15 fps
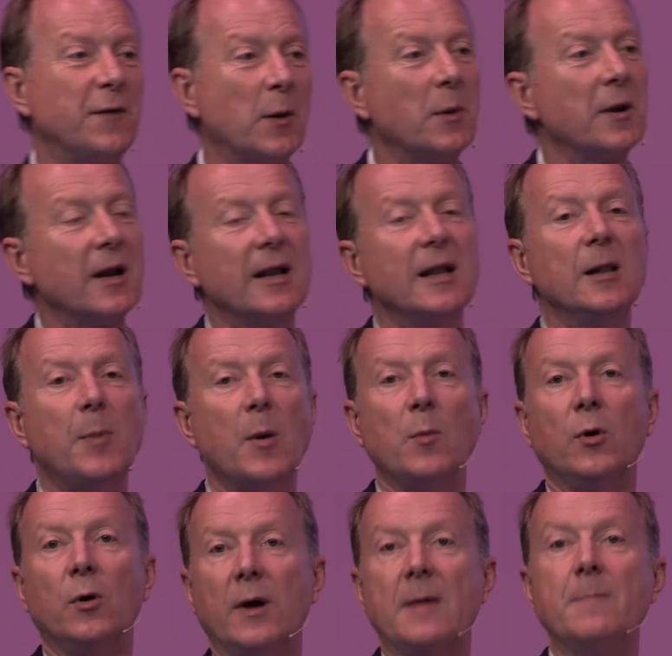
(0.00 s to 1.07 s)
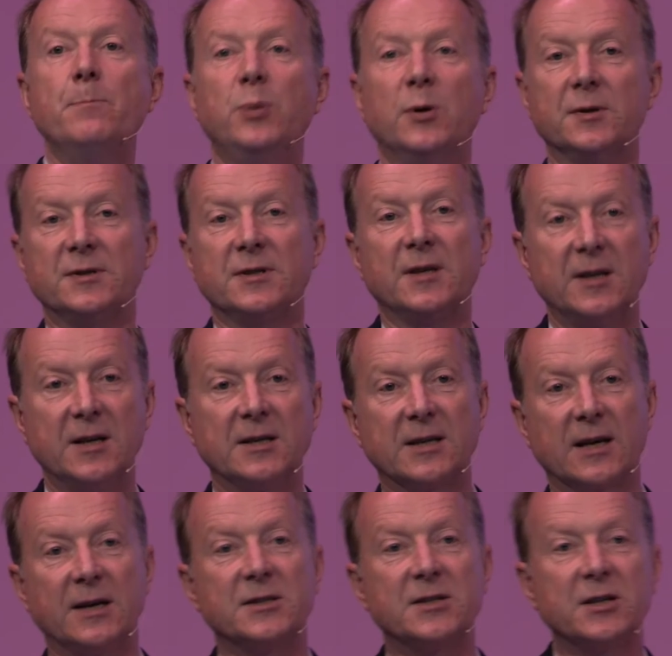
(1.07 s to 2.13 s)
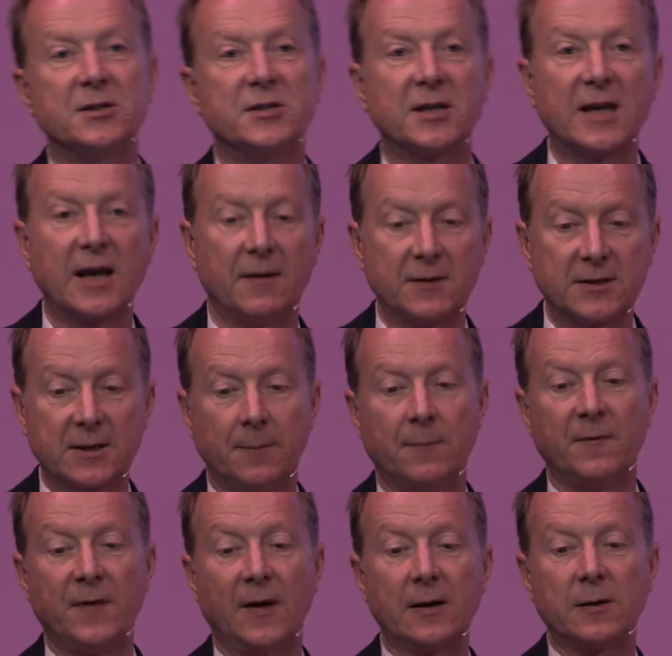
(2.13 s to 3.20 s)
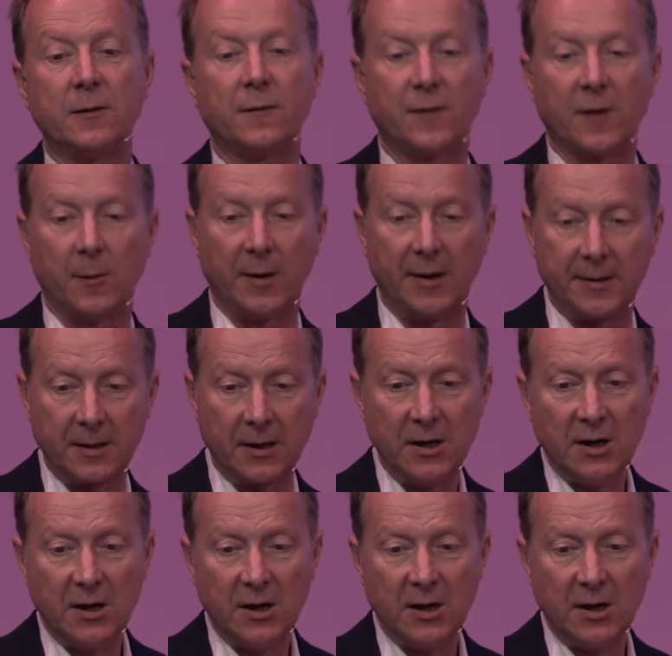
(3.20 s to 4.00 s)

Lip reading: They wanted a little bit more input to the design to get some value from it.